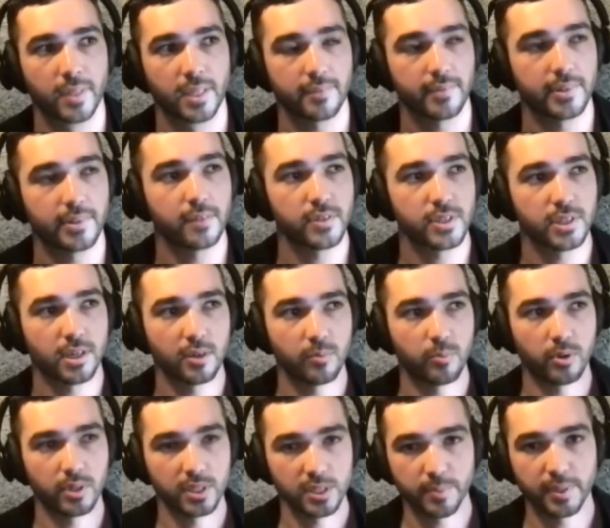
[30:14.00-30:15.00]
we think of scope
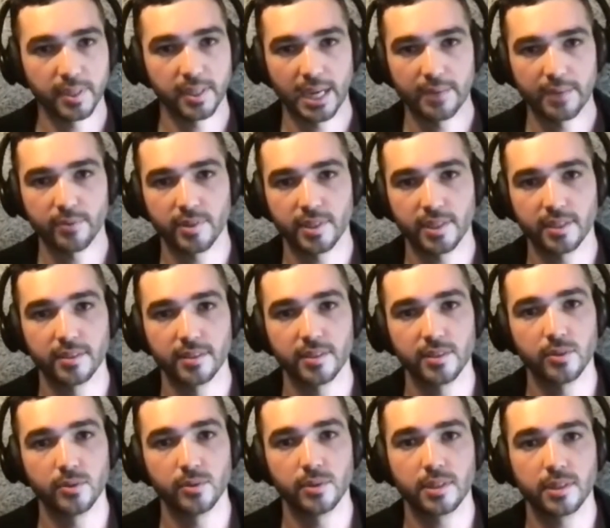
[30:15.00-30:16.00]
1 as being everything
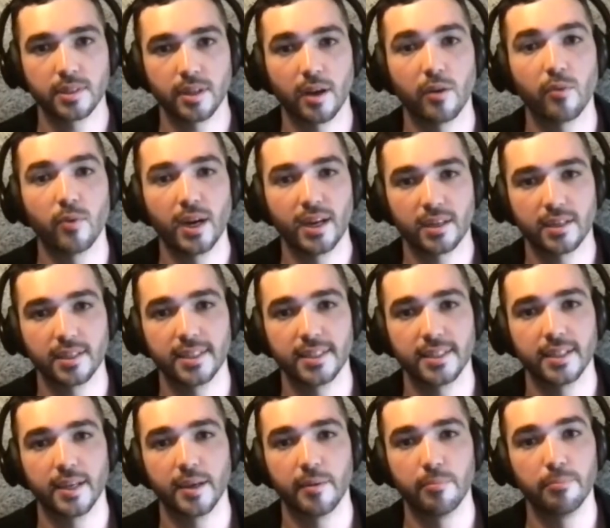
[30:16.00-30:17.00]
that you
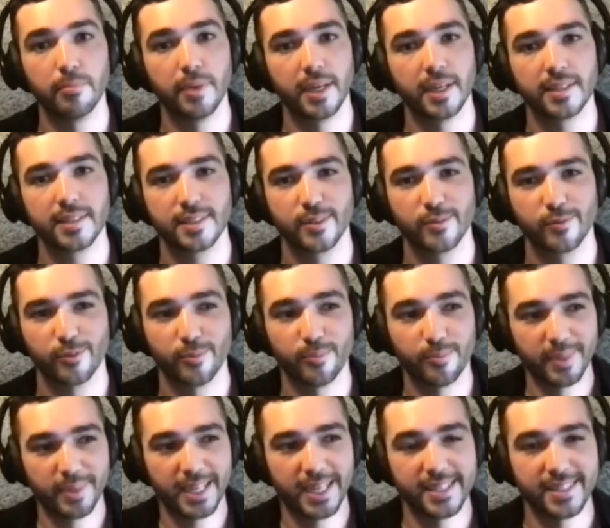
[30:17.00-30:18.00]
directly emit
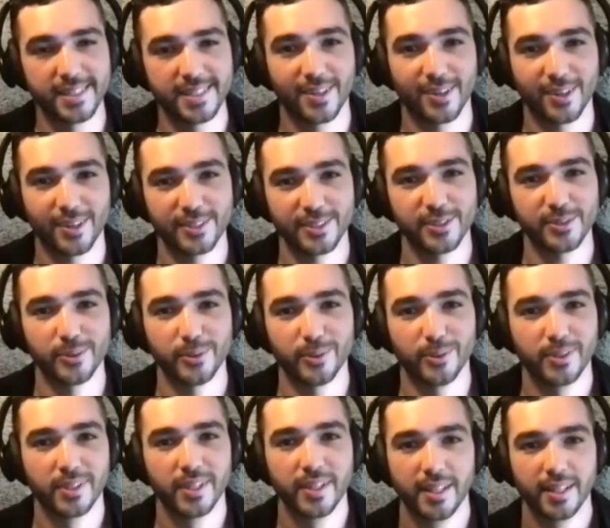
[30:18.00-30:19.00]
from inside
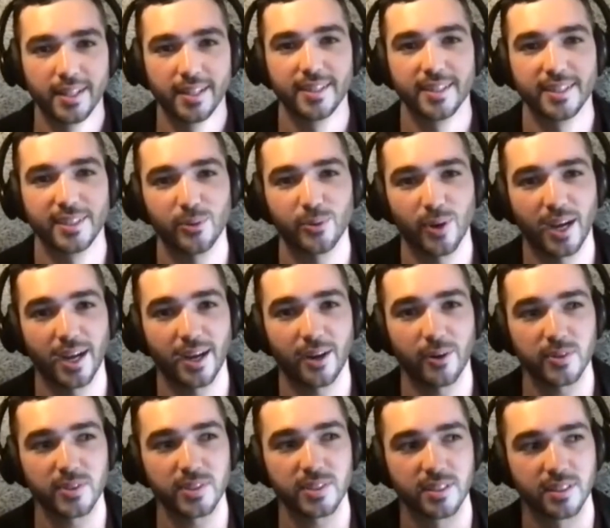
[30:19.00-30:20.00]
your
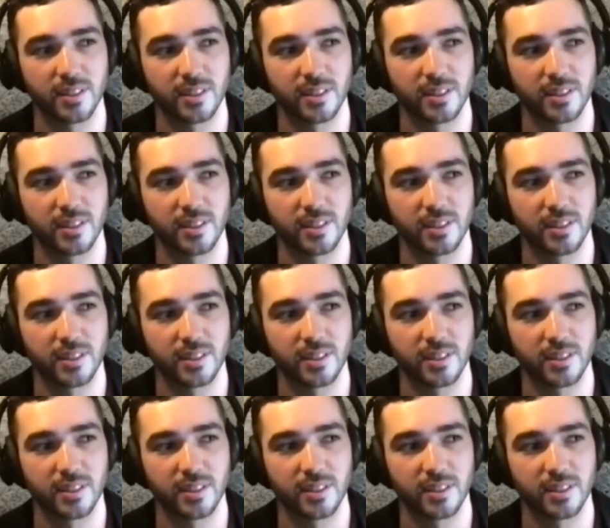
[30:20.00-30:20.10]
house.